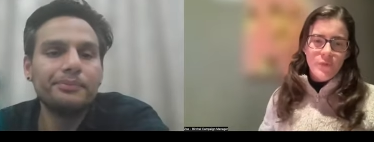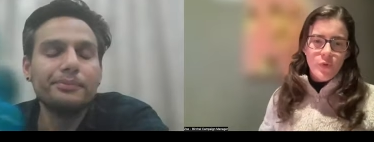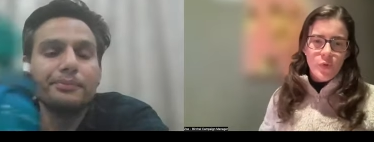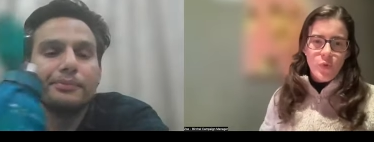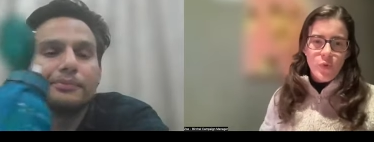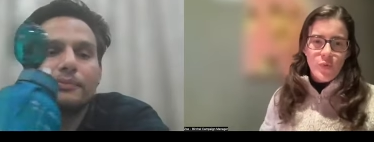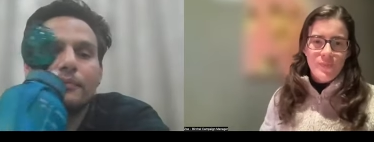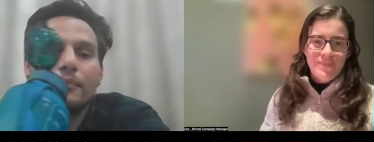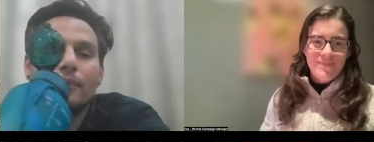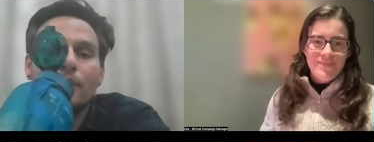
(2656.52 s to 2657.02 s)

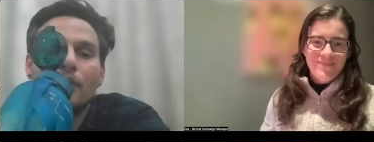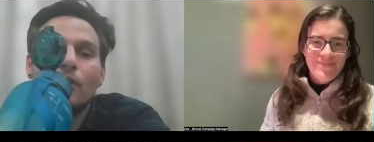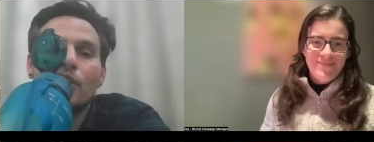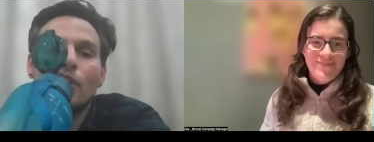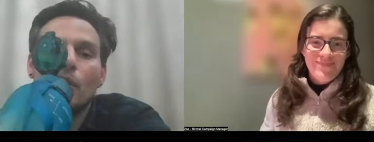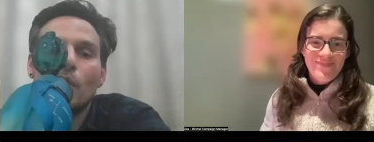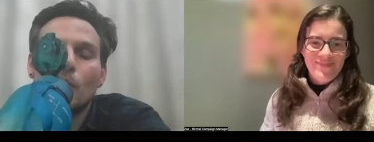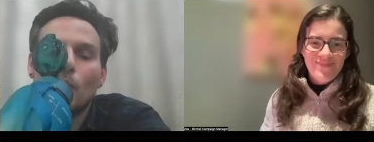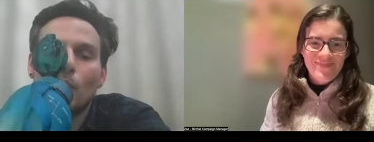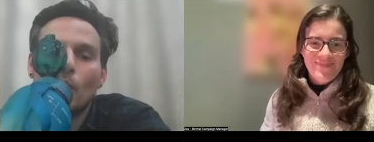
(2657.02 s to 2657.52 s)

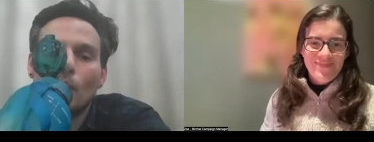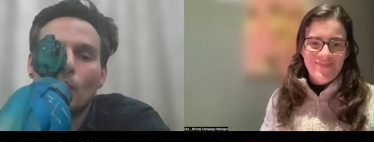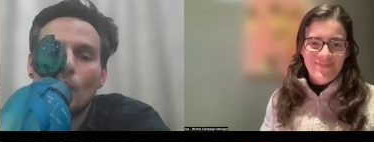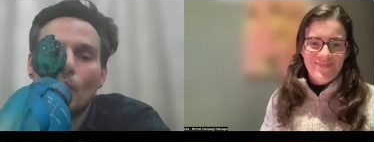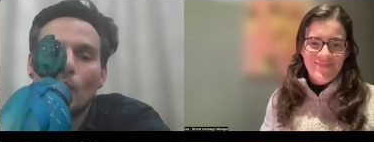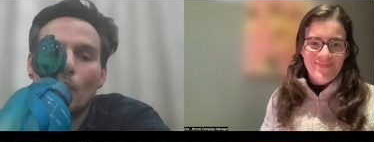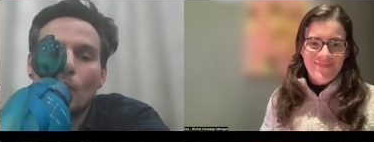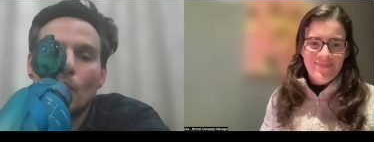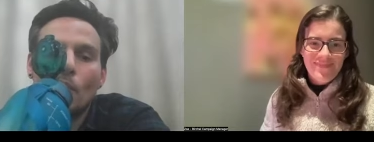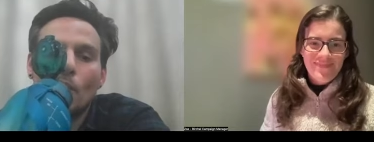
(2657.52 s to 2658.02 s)

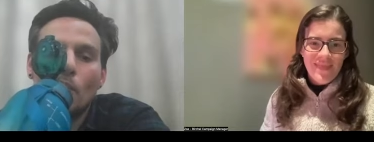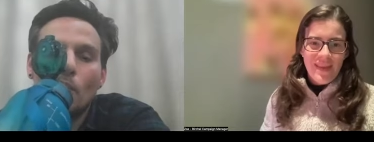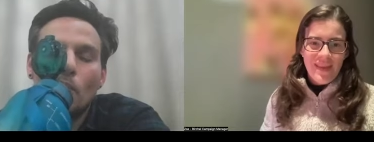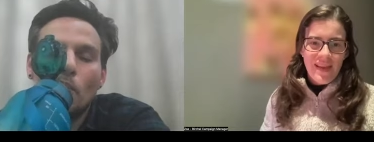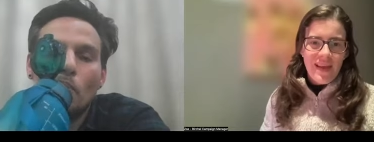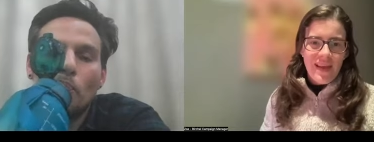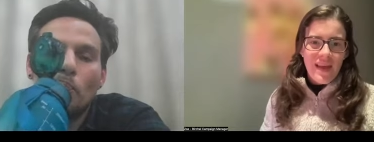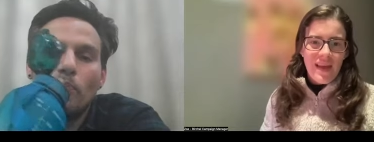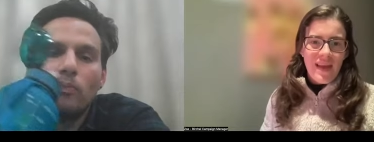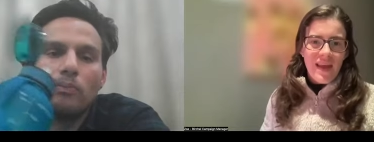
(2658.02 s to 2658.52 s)

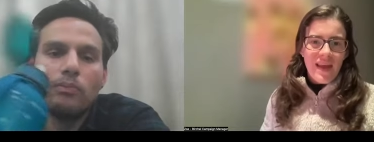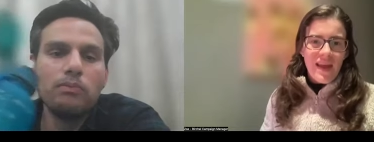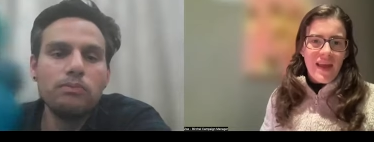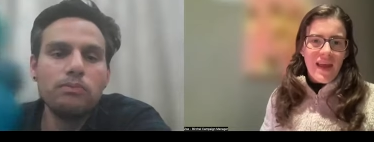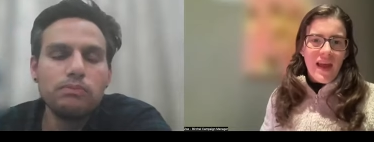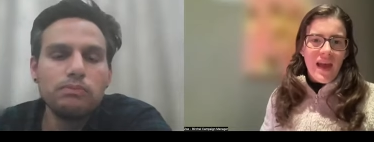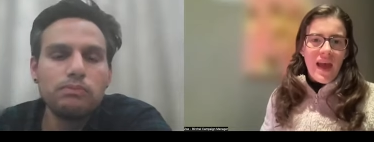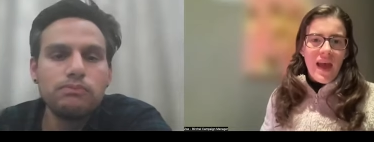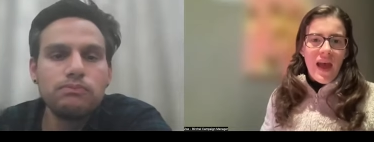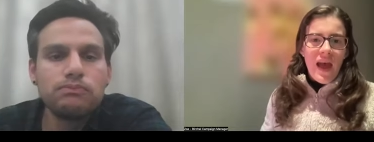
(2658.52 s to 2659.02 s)

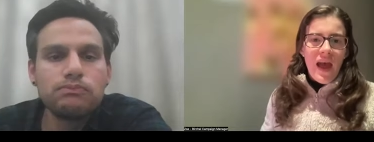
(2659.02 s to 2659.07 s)
Nobody speaks.